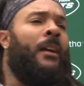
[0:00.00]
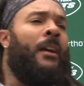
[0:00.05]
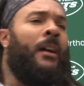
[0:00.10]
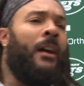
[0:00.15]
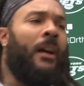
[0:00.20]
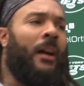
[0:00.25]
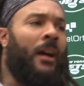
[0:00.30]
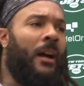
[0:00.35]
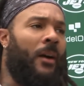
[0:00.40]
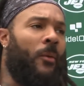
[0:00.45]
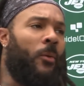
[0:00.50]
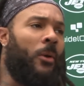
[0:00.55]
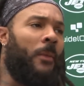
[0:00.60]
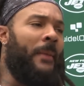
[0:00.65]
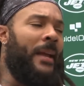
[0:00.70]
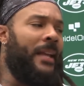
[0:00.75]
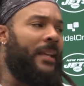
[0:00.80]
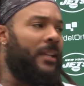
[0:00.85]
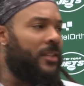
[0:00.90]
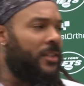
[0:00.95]
We're
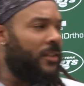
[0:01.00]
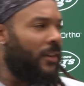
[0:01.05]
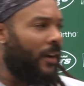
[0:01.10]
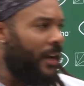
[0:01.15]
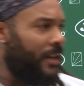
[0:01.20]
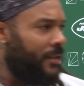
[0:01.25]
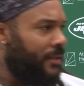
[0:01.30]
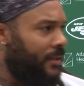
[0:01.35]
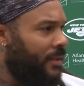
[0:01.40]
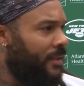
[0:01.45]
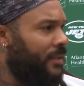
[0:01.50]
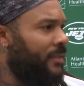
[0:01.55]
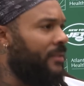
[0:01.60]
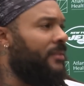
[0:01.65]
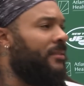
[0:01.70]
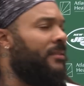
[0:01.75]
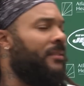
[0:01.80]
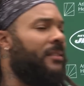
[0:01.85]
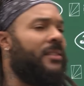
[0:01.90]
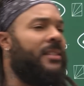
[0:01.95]
making strides.
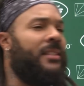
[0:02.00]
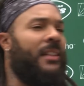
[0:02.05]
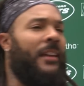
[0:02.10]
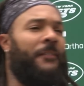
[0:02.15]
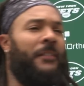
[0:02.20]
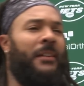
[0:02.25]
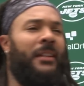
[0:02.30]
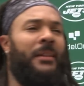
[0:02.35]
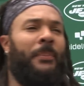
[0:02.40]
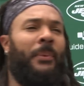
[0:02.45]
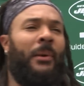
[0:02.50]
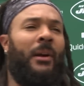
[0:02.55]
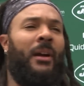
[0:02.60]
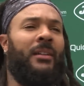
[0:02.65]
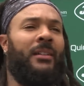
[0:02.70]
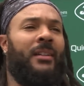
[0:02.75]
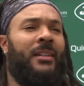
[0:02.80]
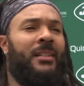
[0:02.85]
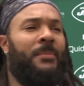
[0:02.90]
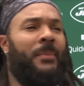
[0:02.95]
There's definitely
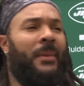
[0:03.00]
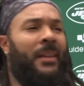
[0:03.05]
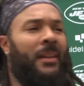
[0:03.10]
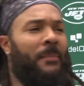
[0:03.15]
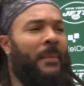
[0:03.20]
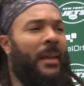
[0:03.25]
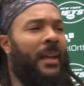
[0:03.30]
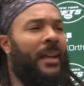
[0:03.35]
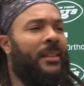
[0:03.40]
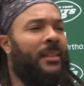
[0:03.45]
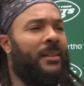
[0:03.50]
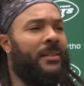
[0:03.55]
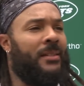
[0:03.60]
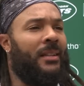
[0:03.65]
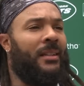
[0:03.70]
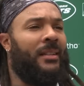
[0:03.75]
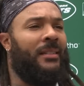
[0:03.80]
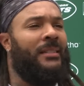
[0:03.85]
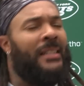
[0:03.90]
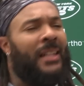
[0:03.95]
progress being made. There's
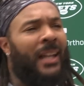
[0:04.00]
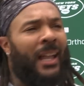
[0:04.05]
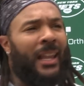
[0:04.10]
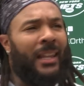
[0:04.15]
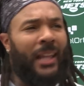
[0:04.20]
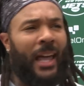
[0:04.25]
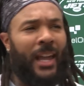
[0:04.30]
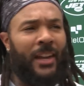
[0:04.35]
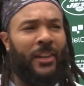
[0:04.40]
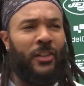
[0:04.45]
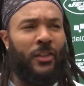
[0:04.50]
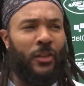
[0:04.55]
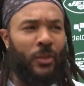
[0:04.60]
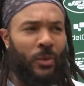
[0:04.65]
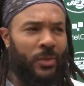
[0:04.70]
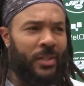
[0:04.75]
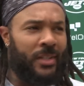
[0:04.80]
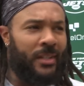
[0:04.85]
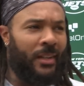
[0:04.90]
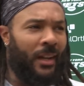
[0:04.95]
a lot of
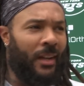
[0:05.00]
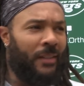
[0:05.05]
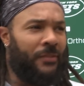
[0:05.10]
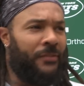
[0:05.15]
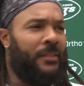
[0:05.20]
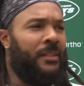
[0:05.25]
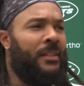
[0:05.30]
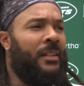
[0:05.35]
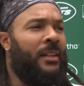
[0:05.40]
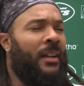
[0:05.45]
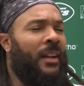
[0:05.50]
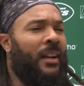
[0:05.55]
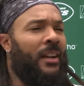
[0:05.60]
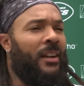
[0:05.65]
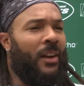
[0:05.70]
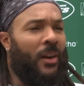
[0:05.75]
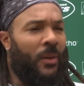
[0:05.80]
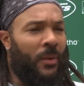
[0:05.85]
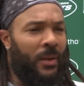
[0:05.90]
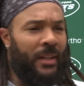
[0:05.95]
new stuff
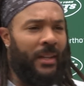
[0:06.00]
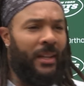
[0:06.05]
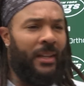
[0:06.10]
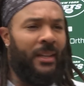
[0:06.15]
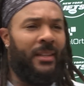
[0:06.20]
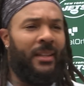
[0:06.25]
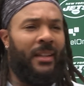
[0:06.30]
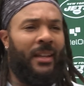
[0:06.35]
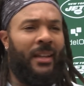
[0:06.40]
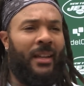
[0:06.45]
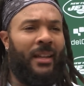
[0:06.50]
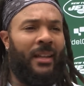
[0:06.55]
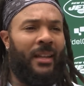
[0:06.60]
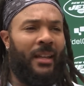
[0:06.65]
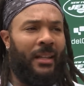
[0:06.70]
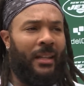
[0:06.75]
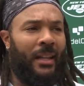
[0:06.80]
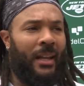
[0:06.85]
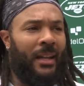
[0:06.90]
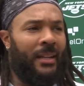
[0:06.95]
going in that
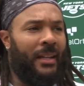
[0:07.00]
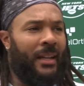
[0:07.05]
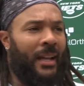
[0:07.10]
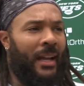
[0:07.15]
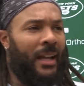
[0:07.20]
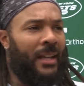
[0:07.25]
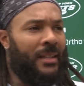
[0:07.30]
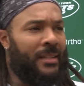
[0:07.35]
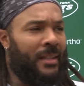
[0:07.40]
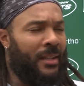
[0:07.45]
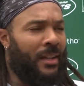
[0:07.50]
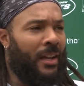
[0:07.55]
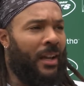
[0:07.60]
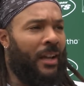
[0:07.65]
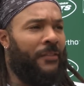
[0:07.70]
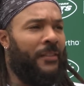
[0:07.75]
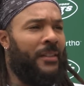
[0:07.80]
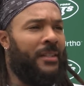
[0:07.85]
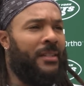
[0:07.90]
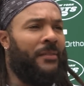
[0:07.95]
a lot of guys on the
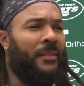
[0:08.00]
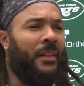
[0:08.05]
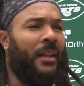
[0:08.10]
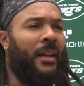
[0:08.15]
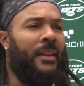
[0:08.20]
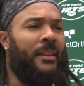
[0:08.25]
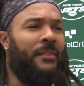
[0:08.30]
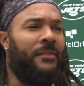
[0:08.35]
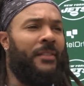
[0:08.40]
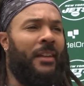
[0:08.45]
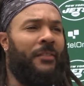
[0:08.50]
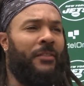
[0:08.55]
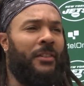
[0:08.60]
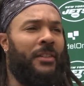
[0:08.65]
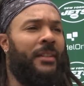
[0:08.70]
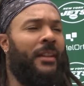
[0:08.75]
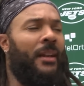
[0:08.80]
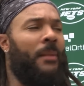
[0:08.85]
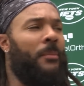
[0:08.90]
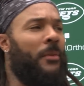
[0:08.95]
offensive line have never
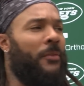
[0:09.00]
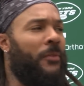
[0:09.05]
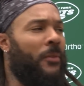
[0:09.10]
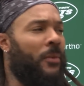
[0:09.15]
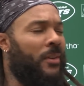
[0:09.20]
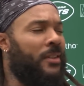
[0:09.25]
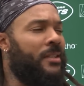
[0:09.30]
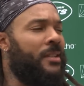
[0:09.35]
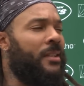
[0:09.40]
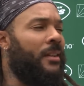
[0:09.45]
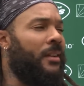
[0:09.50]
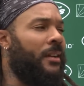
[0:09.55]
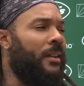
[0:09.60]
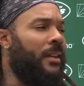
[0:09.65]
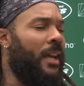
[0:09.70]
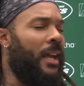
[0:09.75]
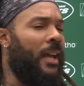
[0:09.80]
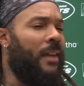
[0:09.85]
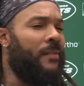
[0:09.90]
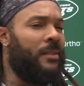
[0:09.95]
done before, so you're going
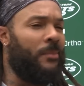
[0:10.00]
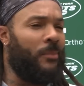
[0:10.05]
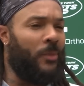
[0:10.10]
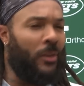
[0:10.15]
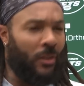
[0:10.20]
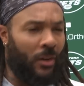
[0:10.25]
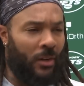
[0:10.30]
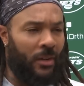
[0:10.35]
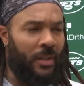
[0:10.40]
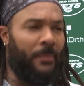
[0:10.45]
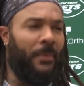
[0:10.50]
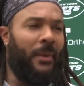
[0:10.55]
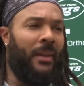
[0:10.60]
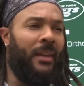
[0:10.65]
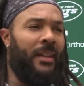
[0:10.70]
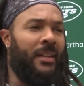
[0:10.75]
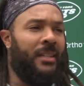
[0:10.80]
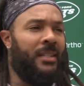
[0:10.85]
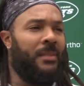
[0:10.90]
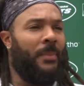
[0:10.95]
to have some growing
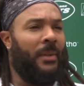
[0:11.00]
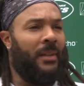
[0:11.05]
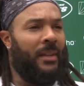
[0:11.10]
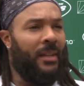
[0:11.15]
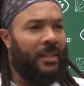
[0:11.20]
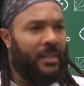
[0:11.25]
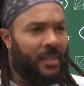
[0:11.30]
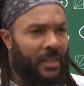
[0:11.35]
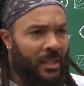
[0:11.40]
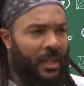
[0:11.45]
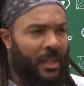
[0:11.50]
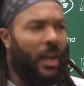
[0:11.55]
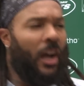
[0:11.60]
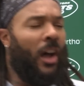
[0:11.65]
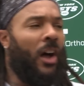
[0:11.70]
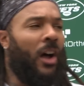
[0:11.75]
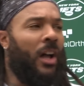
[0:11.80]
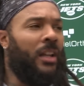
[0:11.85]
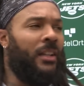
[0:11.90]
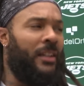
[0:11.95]
pains, but
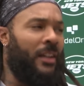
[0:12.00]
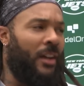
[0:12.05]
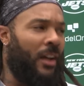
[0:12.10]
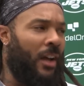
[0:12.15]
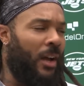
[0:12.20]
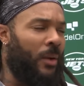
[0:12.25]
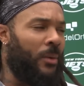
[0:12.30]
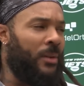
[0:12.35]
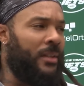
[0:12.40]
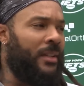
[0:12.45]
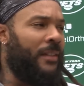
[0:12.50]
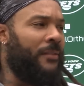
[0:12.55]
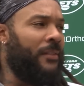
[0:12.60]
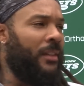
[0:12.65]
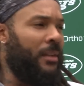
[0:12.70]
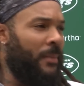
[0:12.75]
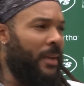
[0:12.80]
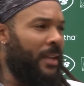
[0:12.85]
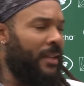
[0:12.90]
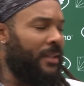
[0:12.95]
all in all, we're
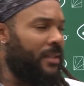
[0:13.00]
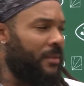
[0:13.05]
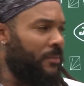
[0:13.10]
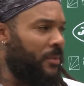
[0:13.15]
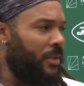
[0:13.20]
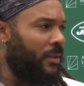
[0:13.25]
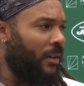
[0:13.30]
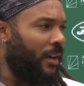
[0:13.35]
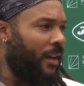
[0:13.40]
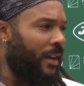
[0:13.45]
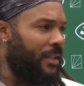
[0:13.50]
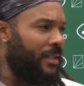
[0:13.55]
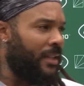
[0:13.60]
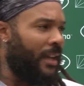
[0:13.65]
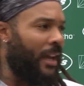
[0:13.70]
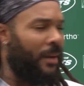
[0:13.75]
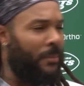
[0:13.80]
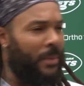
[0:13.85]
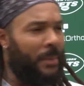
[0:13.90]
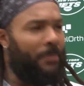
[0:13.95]
definitely making some strides.
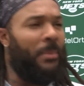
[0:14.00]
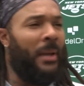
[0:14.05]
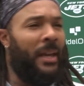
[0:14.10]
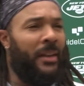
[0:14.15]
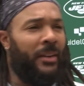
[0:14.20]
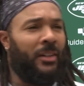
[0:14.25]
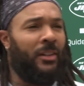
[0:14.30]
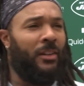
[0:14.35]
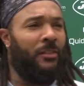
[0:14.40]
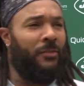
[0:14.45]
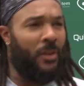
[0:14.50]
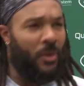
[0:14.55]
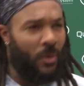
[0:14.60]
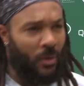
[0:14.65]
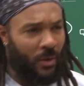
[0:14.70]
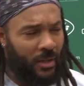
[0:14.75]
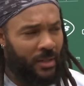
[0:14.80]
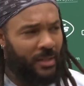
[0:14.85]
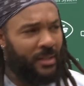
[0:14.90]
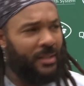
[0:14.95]
Got to be better, of
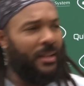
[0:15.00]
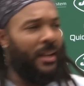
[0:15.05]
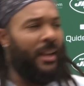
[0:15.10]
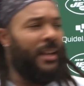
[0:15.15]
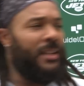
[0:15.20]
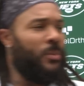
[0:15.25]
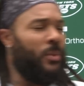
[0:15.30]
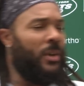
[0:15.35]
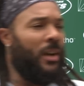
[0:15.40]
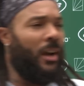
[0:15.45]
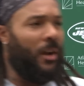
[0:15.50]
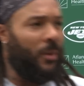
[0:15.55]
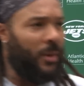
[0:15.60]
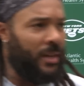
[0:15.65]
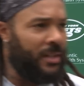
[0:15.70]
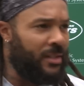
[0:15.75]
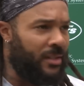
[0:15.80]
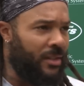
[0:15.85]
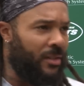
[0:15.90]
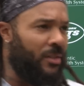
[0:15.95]
course, as we
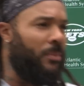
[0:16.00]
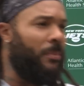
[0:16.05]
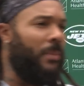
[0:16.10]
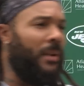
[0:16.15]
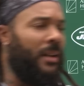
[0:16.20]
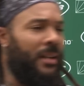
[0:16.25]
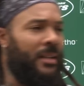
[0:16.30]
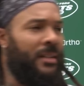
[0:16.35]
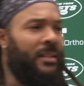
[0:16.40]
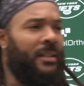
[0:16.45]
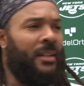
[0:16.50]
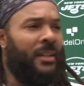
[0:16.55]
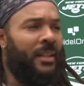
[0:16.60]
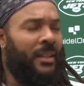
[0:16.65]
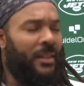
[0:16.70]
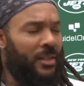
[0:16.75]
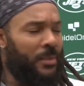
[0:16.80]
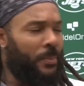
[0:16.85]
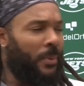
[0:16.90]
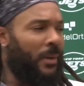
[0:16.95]
always do, but
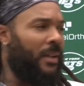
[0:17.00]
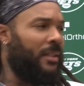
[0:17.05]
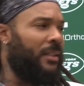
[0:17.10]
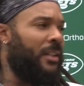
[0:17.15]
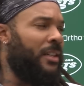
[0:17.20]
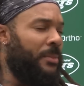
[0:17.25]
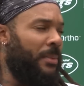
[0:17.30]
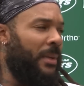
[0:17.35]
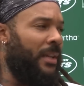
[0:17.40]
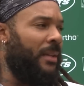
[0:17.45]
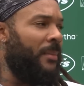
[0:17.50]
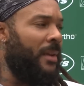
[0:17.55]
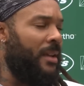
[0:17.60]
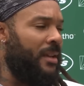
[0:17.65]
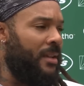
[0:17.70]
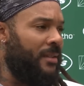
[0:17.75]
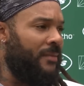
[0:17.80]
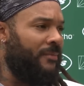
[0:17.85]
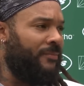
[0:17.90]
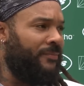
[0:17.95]
there's progress being made.